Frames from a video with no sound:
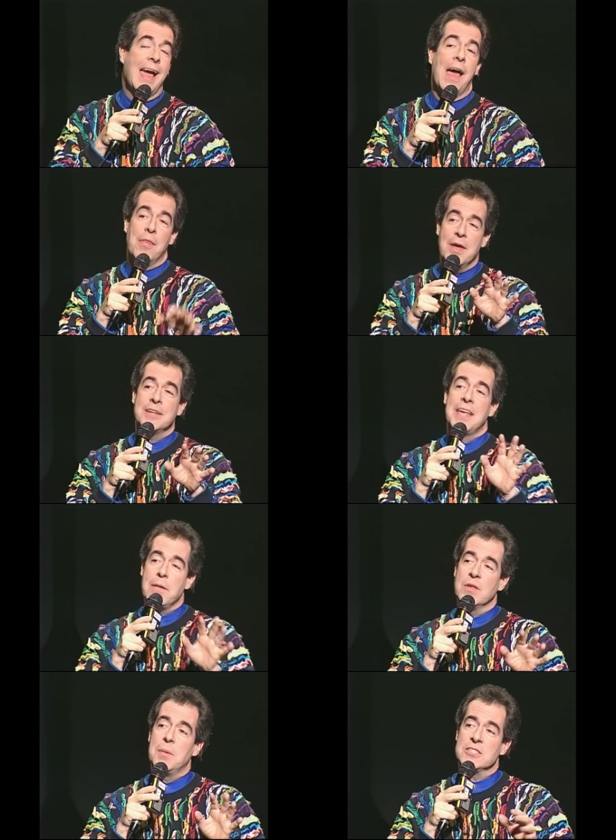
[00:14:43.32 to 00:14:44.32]
And then came
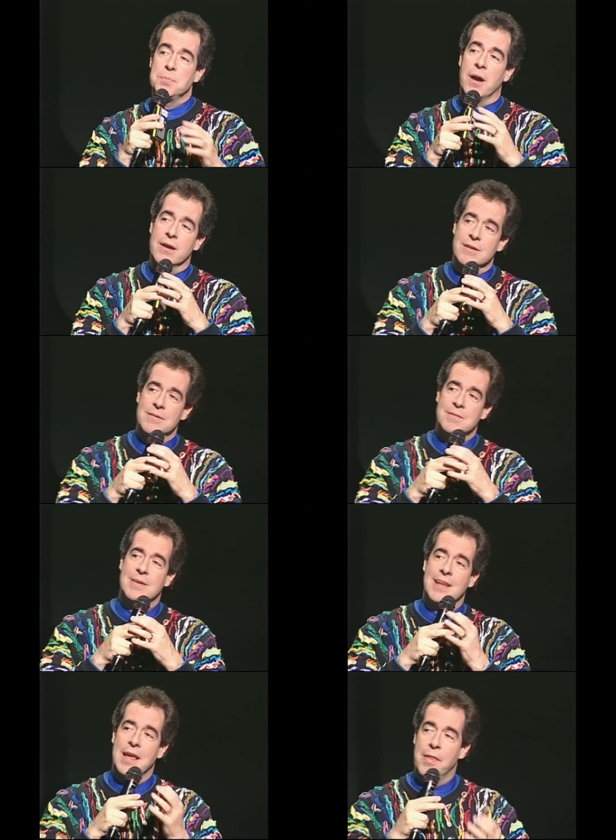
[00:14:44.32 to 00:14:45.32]
the best part,
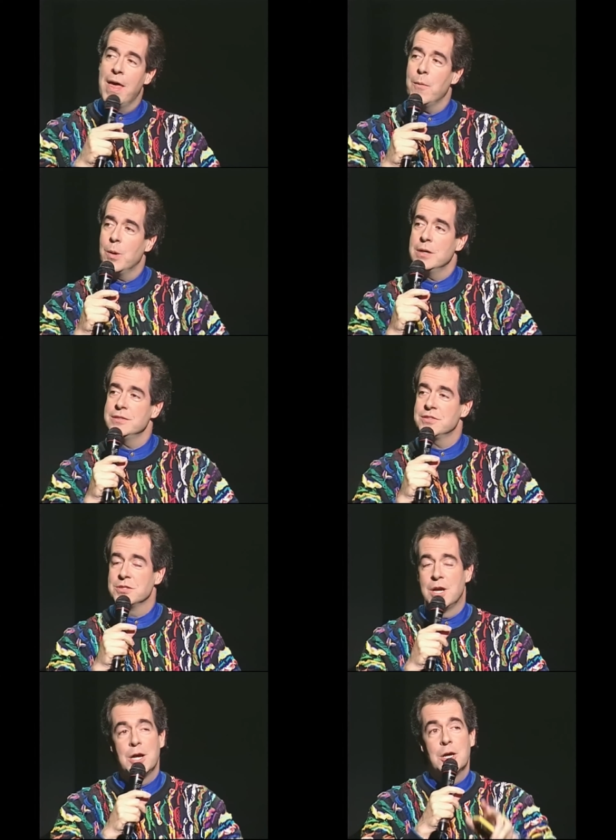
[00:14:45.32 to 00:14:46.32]
and that was
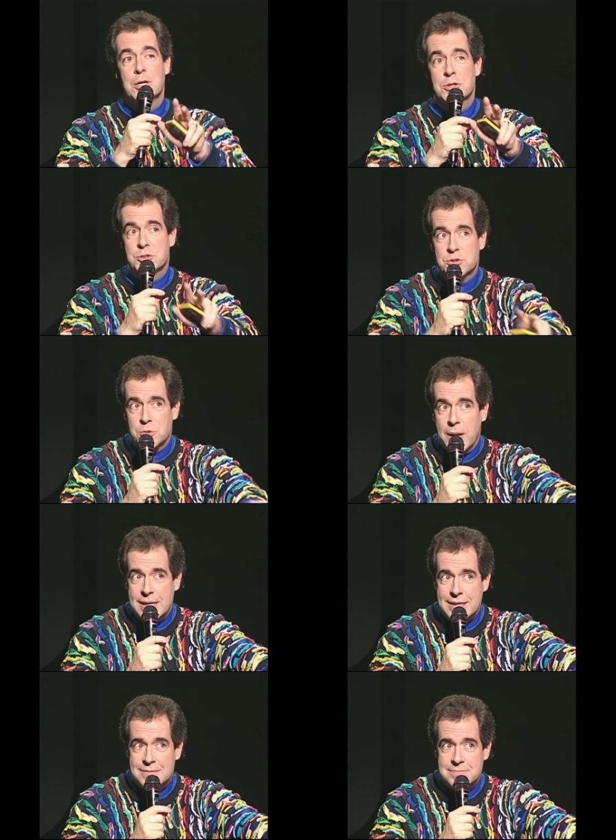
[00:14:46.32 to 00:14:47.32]

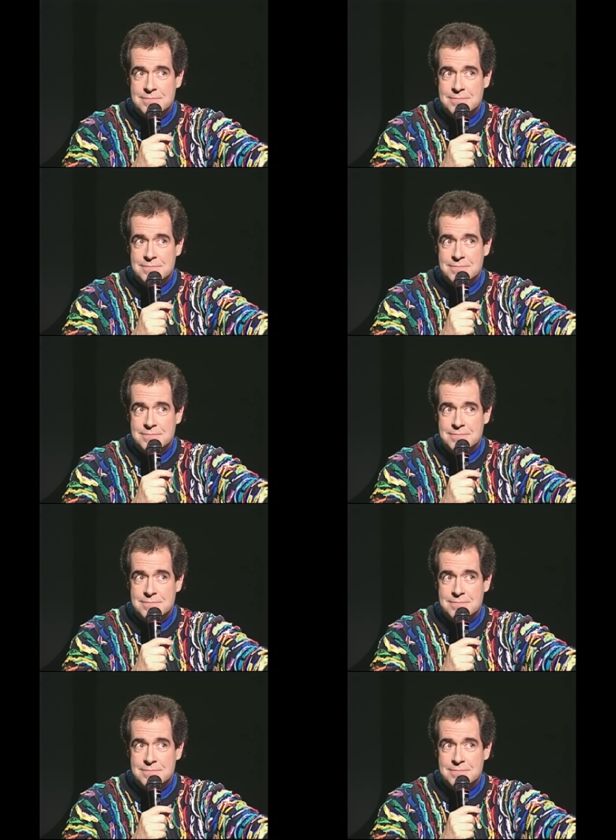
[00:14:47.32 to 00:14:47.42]
trading.